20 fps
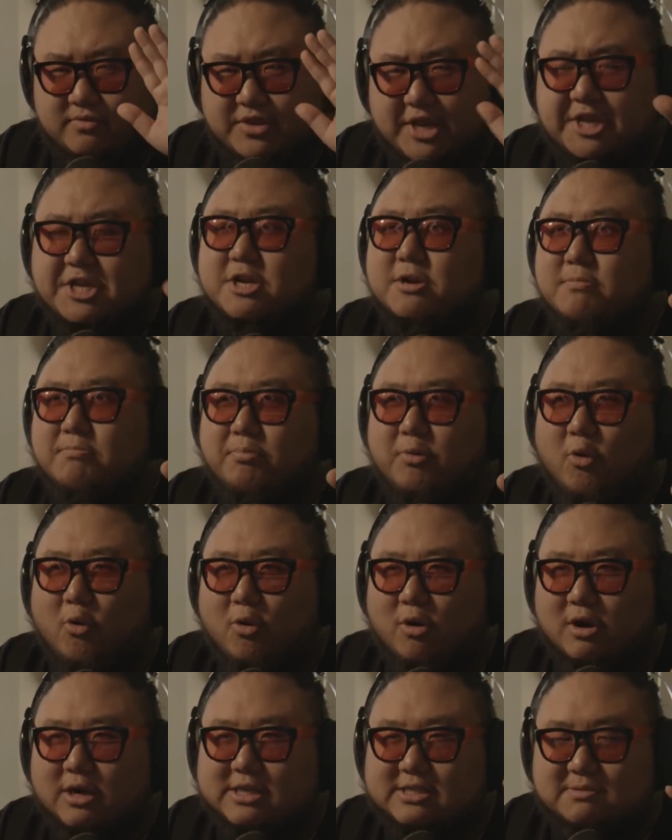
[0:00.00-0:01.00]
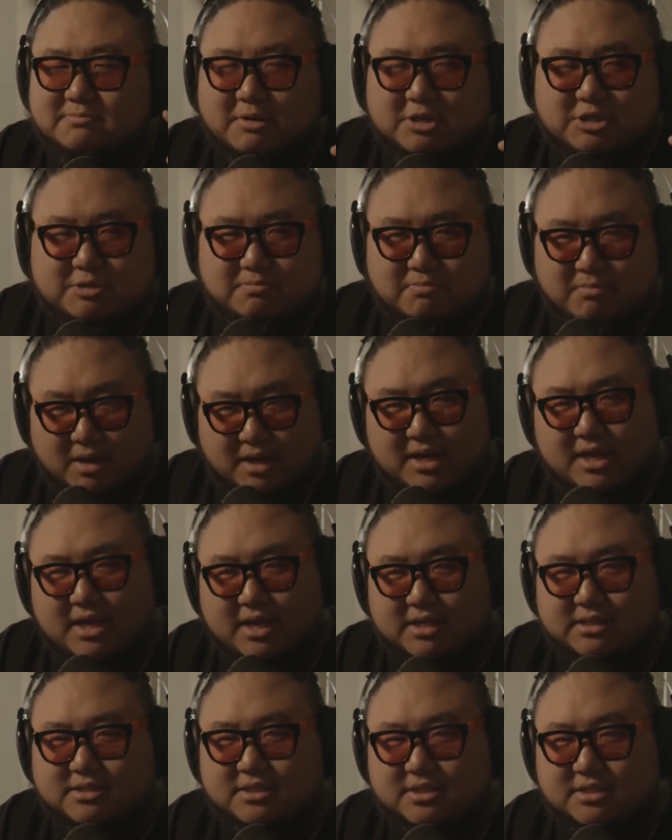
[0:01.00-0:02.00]
they didn't pour as much
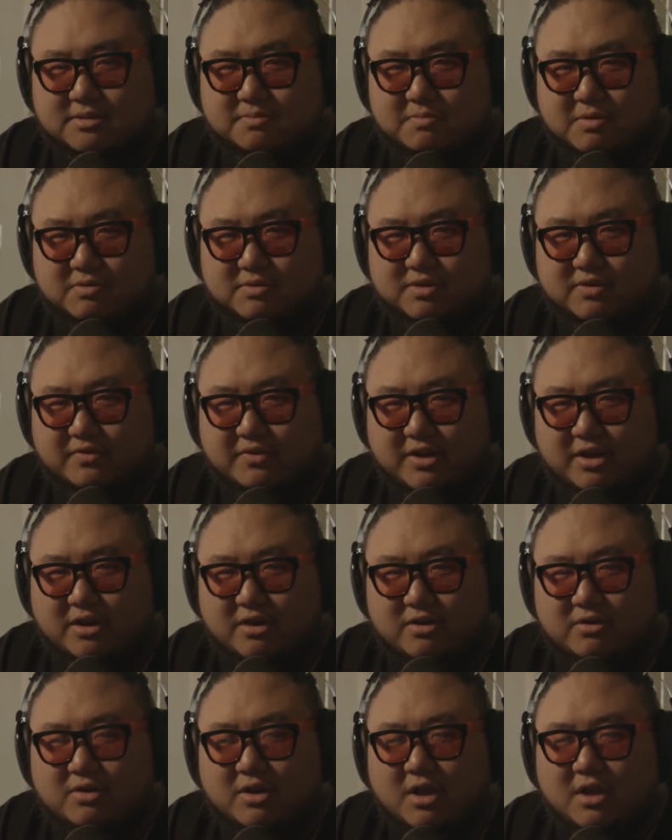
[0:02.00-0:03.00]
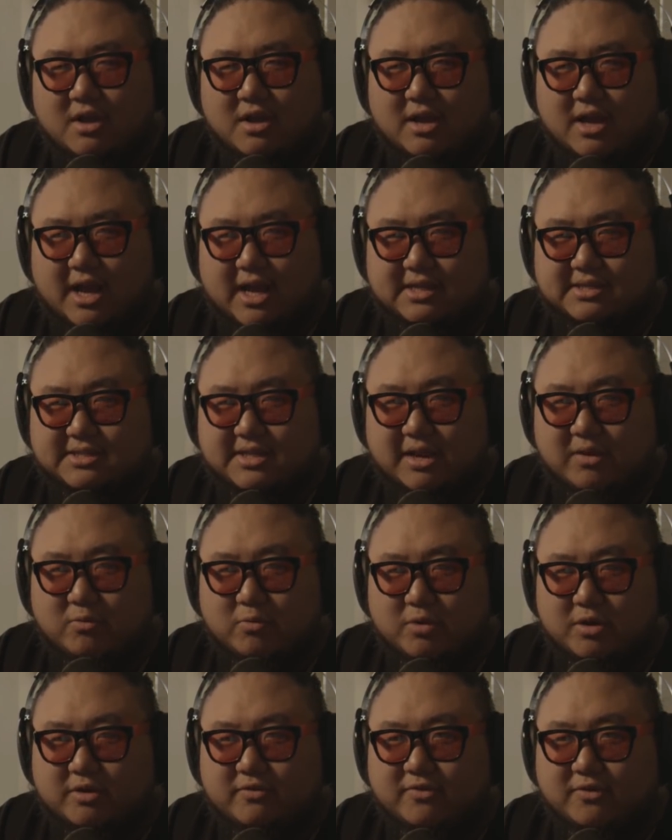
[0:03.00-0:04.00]
money into this music video as they
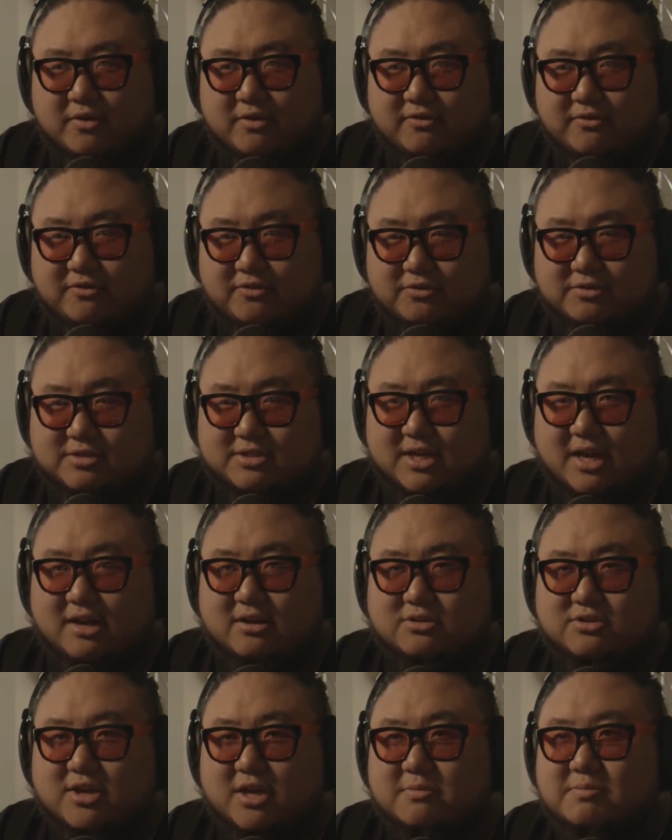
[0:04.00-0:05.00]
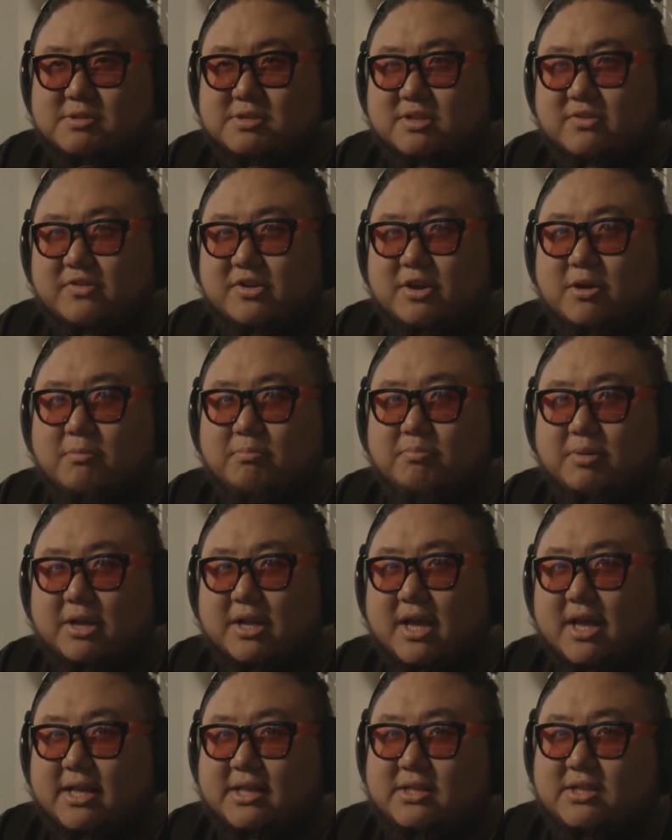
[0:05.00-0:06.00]
would for a full title track music video,
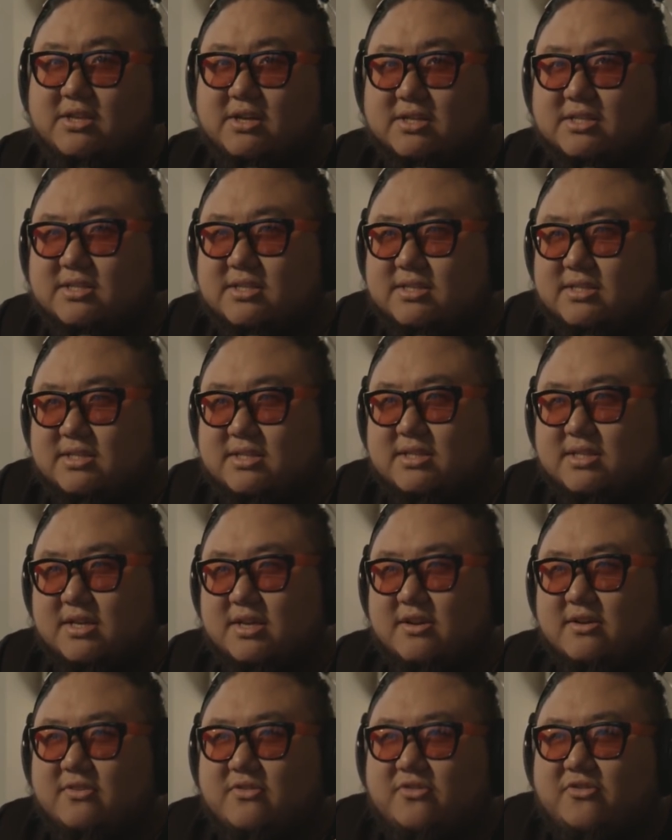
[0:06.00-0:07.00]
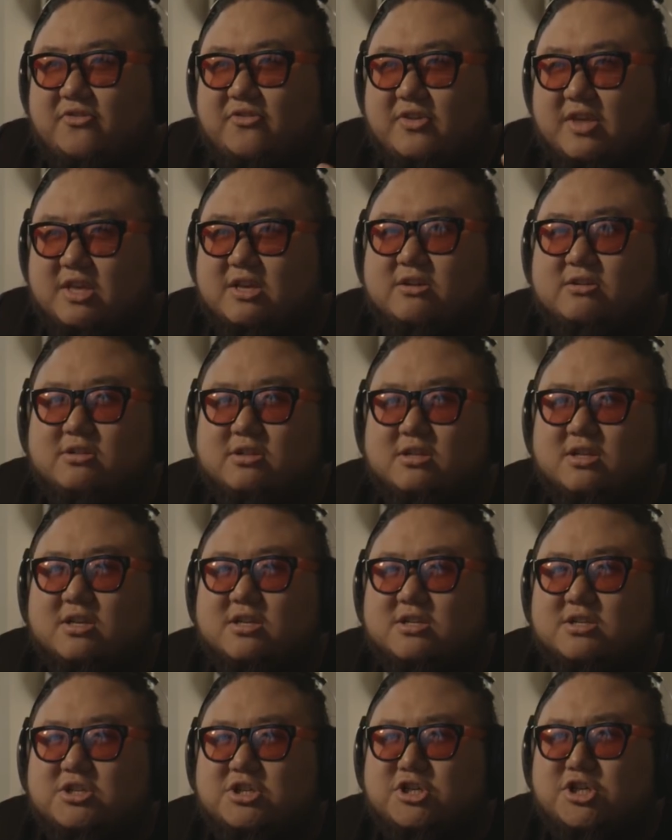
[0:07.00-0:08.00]
but it doesn't feel
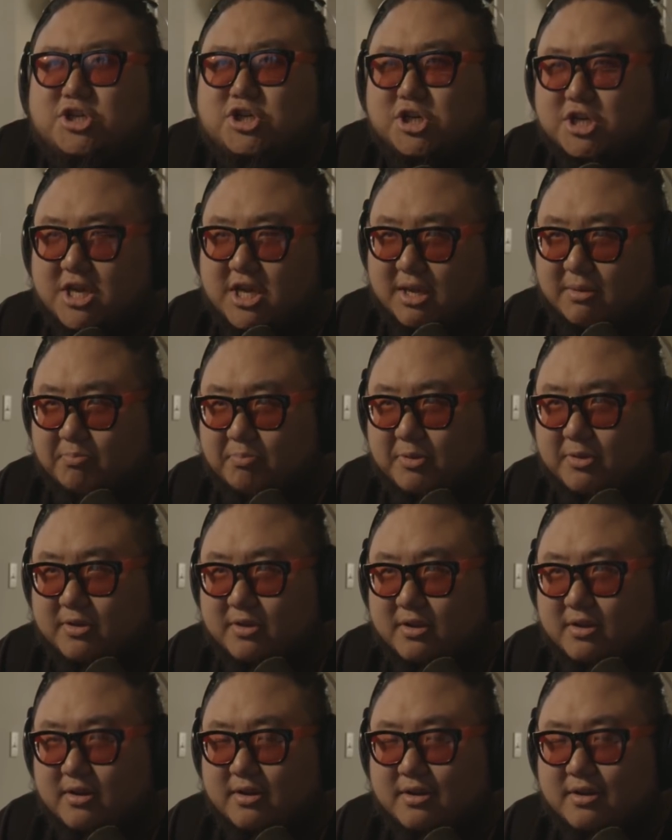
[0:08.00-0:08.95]
cheap.